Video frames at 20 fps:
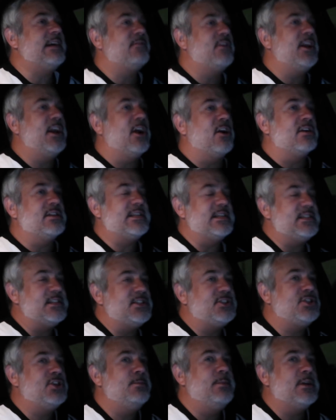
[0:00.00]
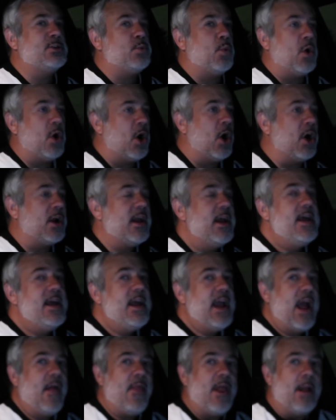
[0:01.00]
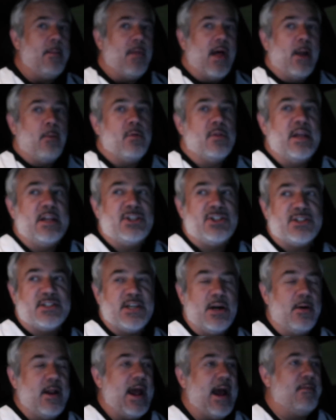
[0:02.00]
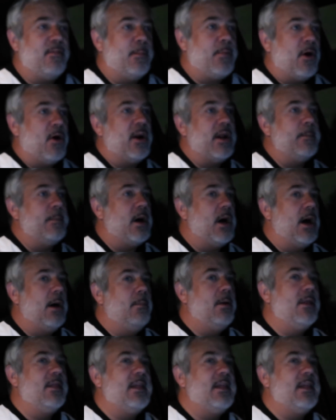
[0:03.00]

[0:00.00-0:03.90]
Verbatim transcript: every year and says it's too much work. And then I'm like, well, then just don't have the party, mom.